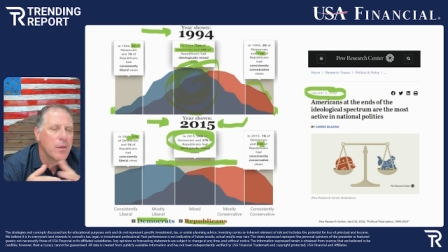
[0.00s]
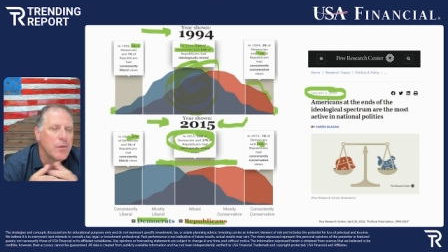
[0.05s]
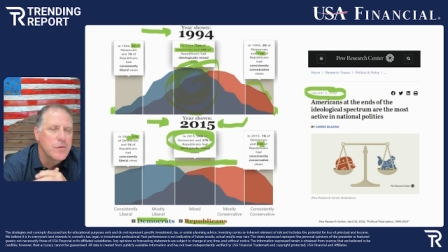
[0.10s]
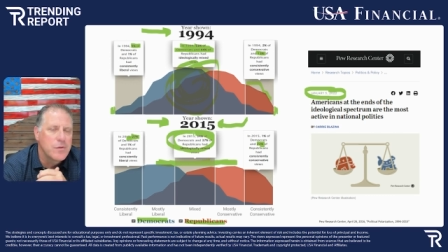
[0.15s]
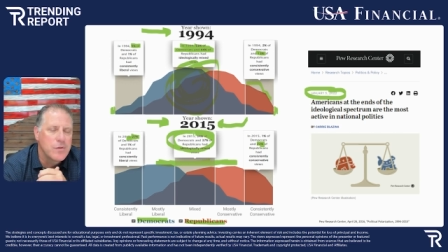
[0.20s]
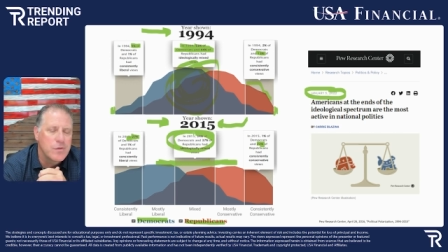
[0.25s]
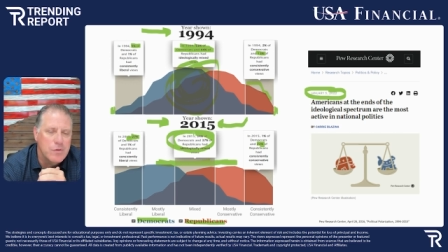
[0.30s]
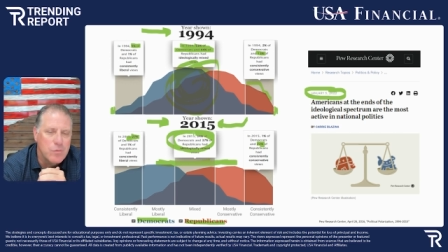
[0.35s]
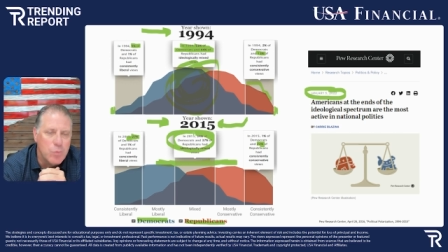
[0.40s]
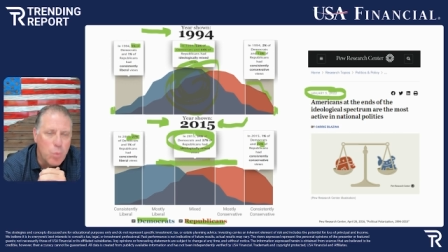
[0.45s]

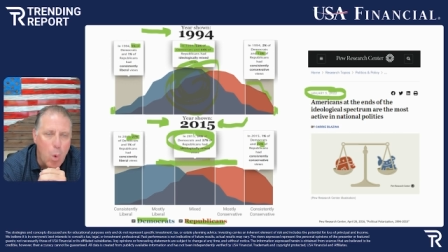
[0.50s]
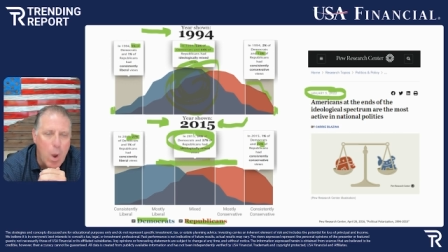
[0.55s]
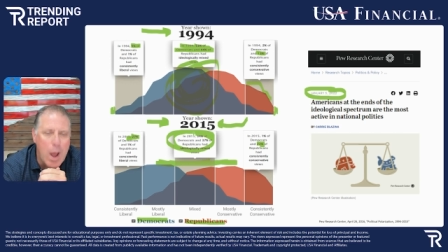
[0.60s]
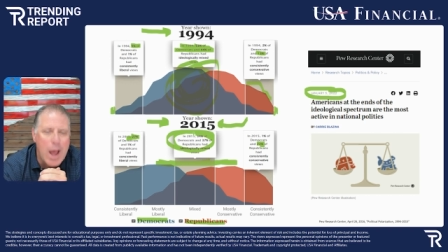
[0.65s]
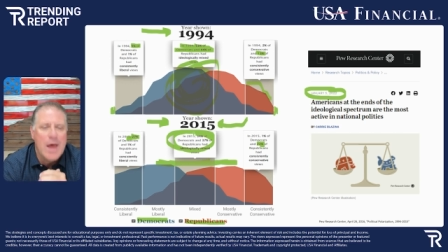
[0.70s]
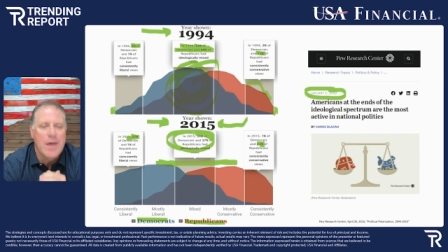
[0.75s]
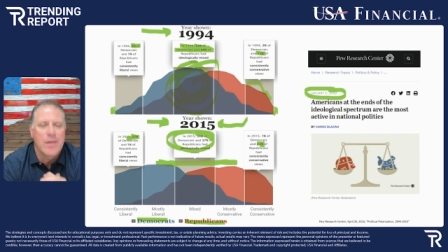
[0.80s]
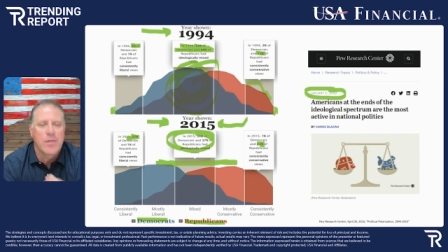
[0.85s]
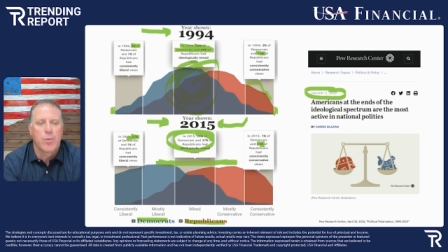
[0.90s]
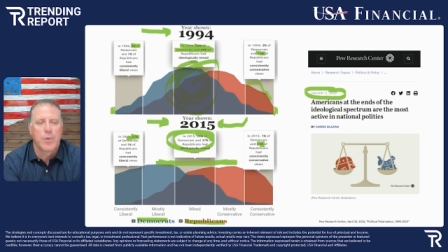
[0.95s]

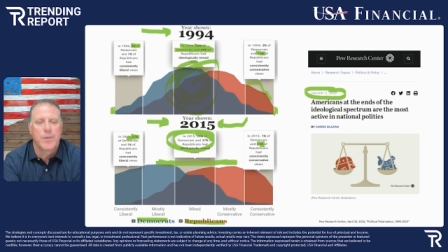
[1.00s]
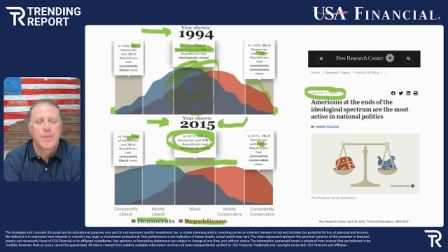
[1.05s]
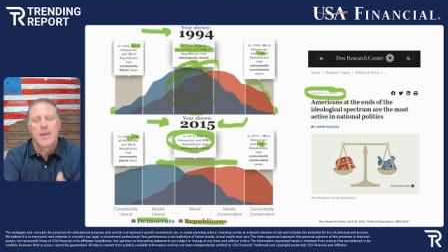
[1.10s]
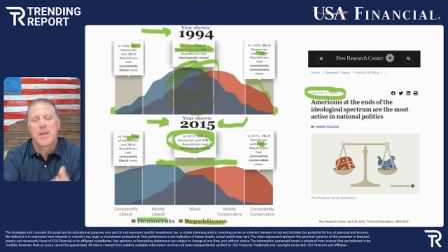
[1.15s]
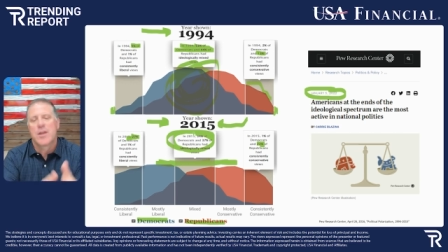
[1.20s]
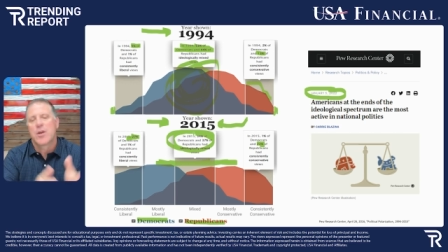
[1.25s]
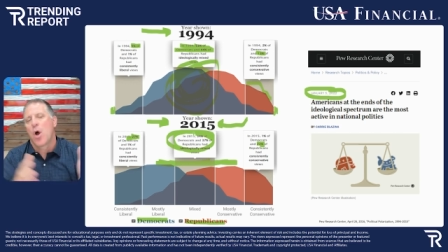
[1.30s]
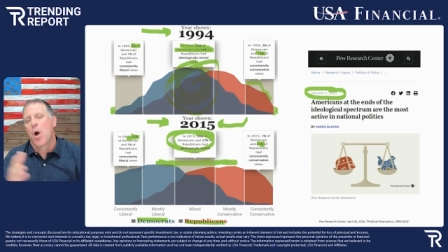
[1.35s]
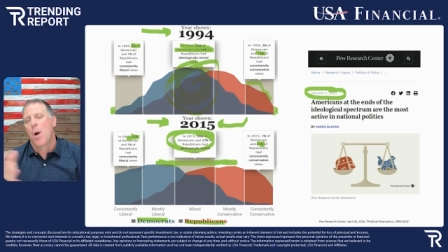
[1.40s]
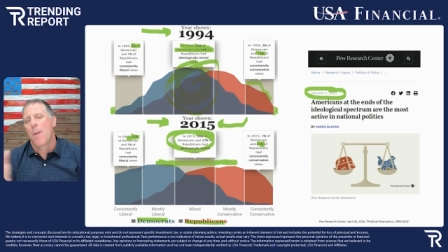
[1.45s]
swath, what
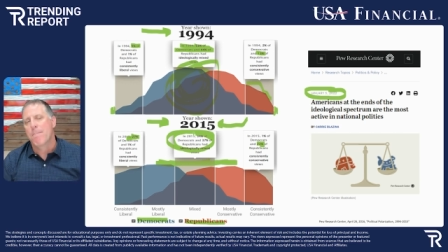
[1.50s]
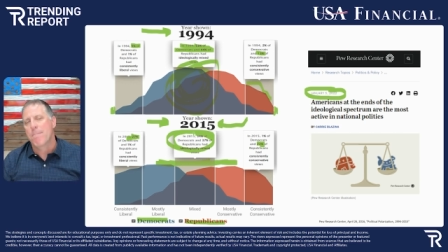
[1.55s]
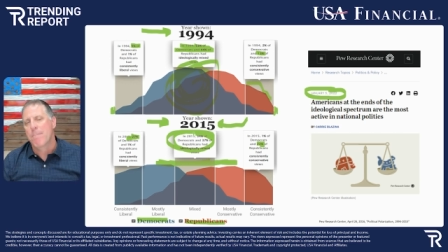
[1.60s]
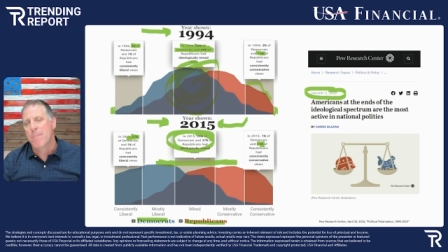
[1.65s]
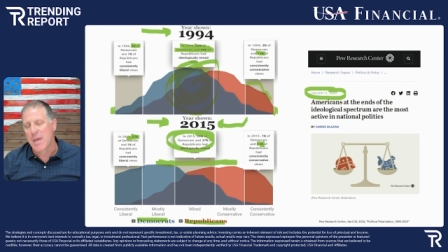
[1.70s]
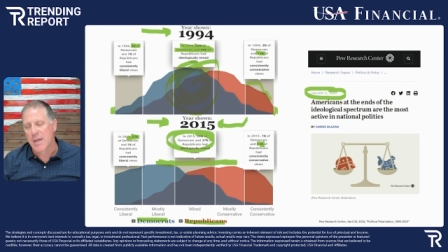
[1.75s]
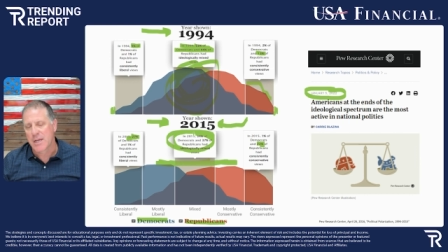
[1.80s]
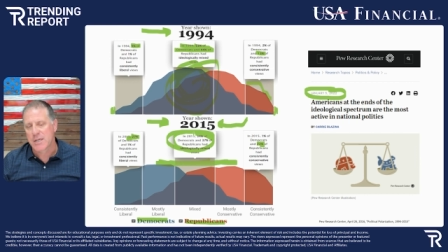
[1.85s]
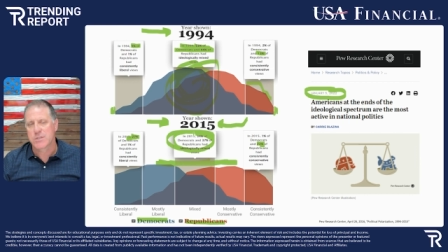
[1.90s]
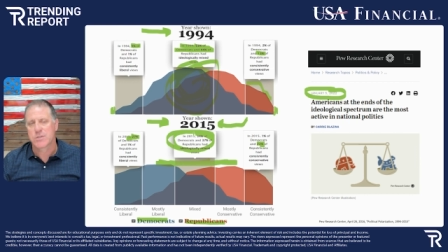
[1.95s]
they call
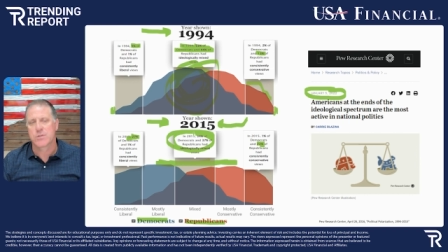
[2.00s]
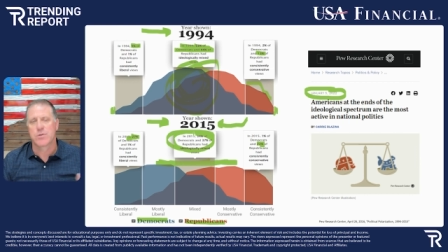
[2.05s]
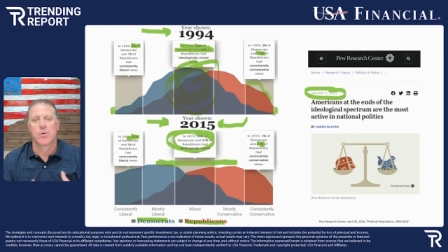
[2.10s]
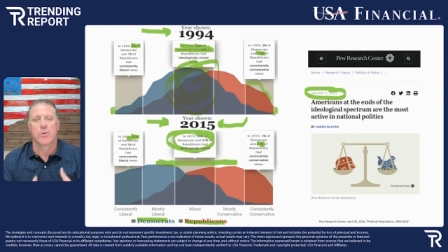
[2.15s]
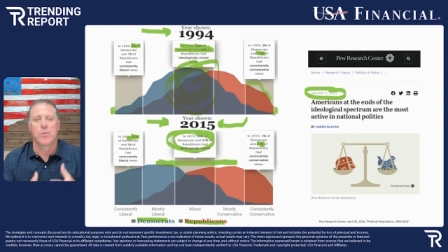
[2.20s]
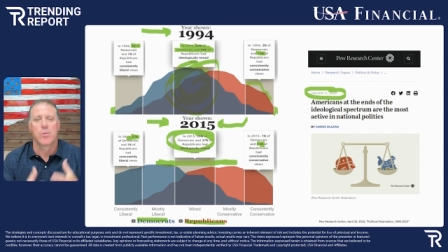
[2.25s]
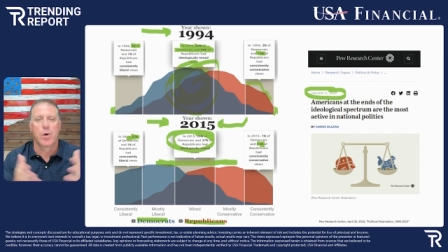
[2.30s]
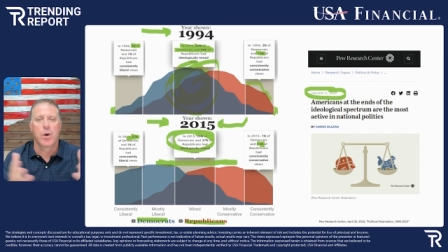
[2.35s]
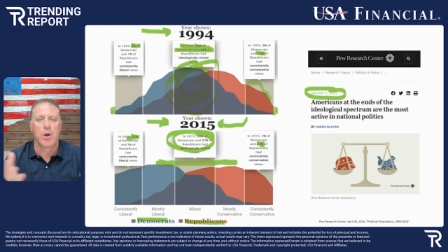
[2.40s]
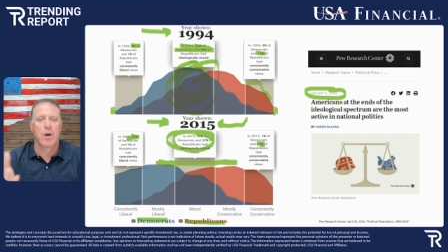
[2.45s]
mixed,
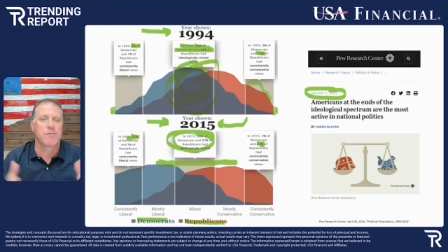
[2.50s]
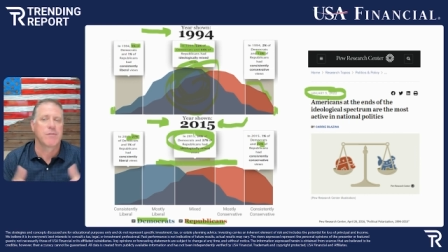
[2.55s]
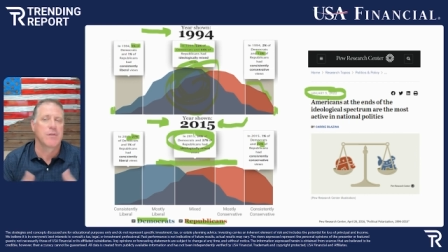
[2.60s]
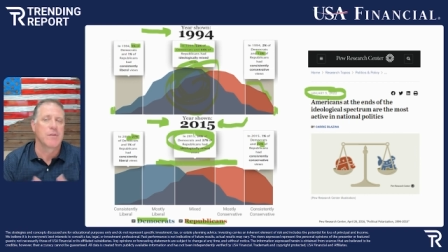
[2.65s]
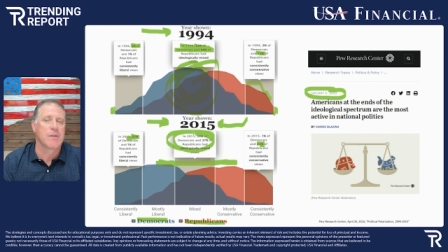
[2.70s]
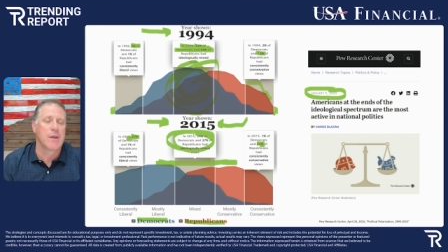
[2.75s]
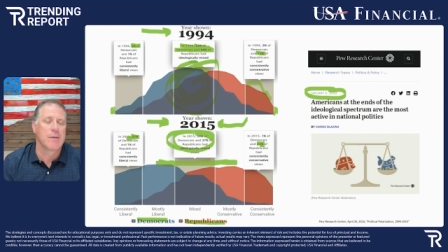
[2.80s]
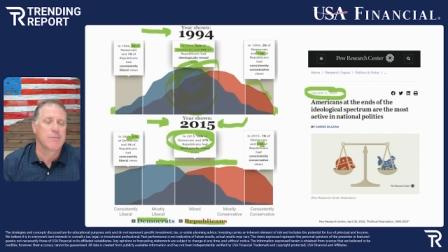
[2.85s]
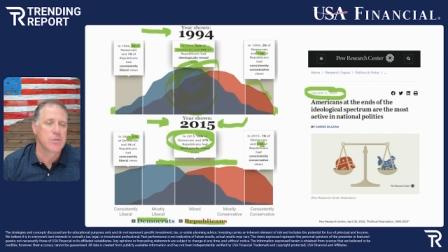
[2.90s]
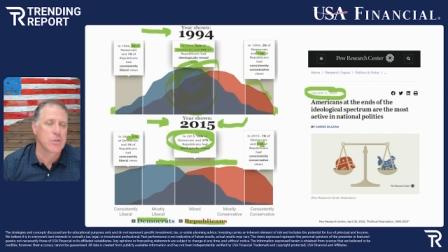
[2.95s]
or what
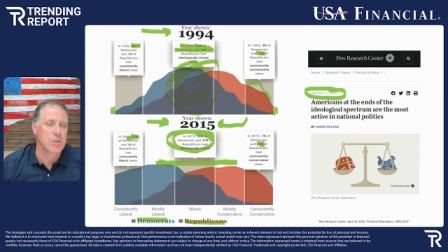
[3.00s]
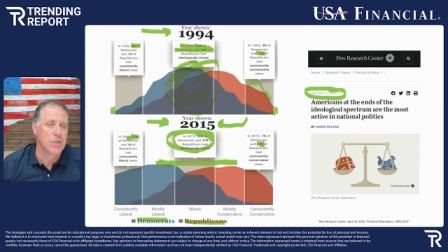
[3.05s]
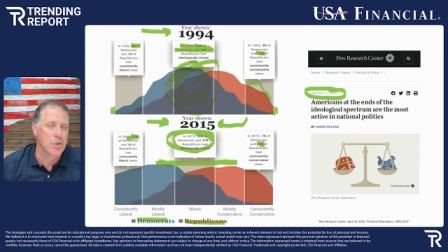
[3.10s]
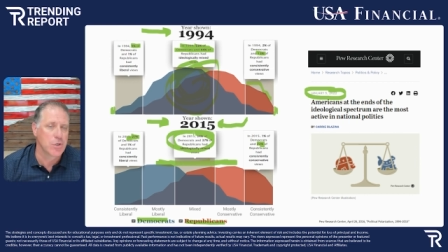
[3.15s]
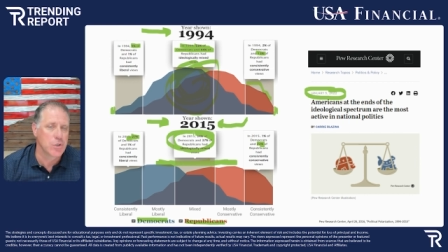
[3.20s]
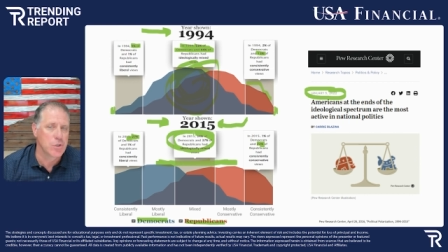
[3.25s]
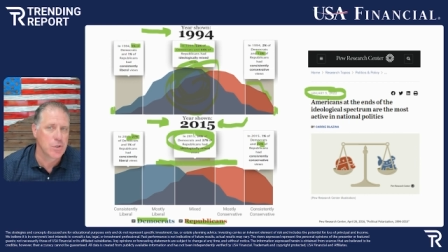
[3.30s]
oftentimes you'll